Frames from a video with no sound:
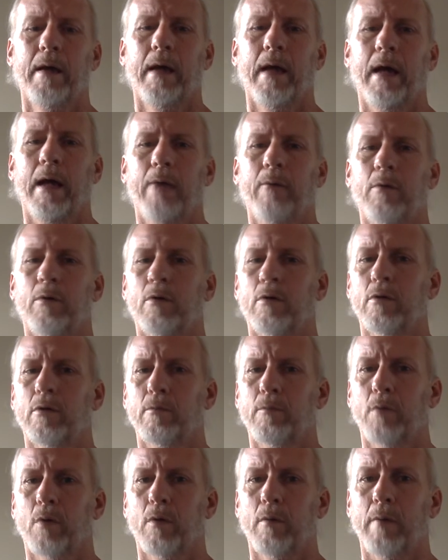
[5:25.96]
And we're going to learn
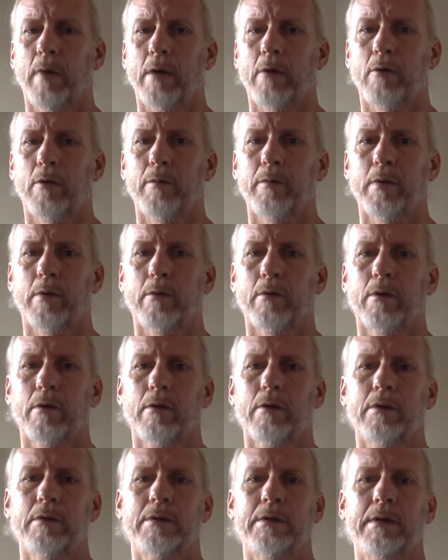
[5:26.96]
more about
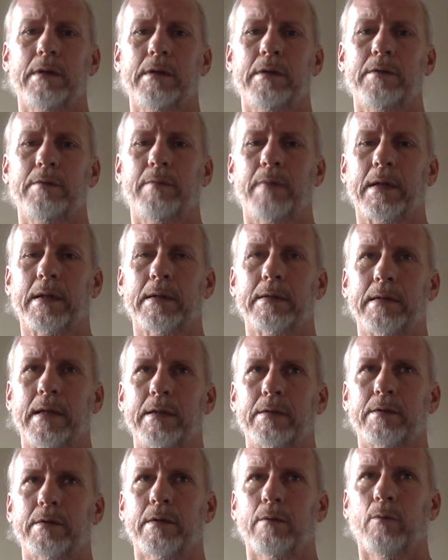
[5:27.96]
cryptocurrencies,
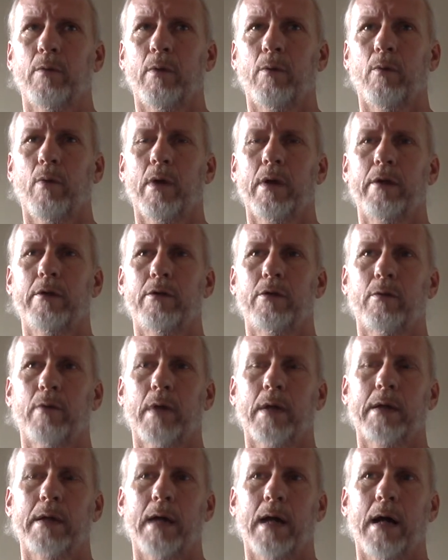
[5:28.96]
because we want to
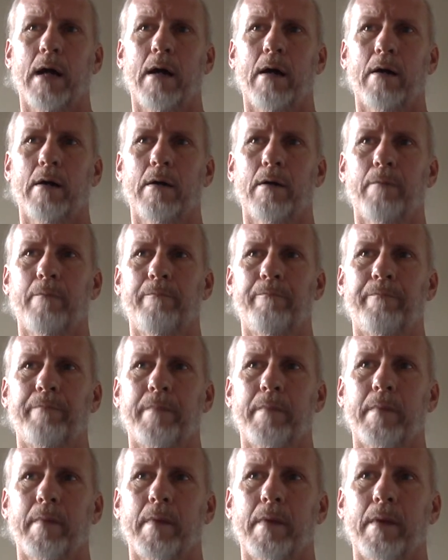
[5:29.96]
direct our
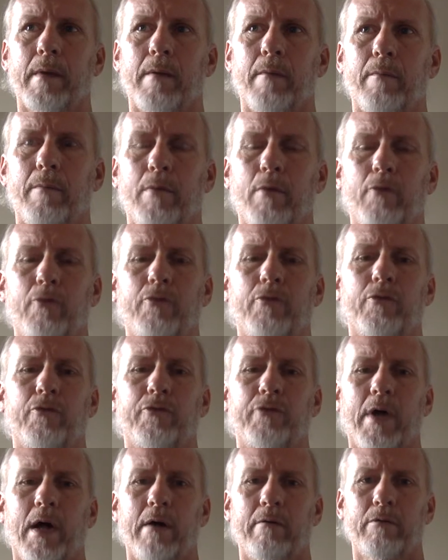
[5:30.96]
personal
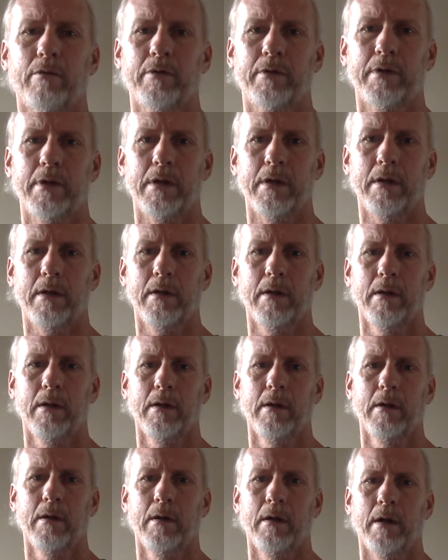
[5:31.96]
sovereignty,
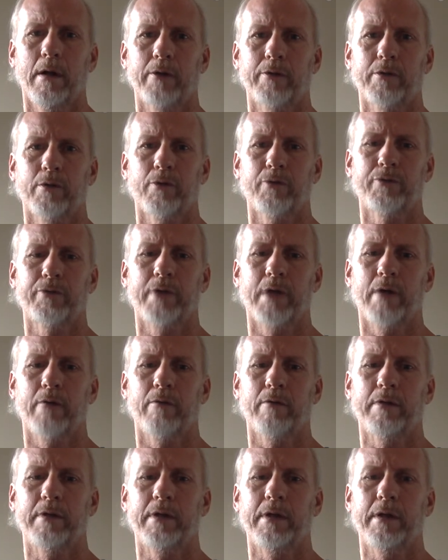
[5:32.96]
our soul
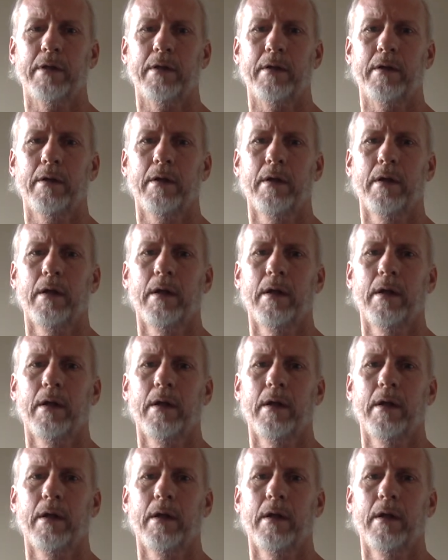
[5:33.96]
sovereignty,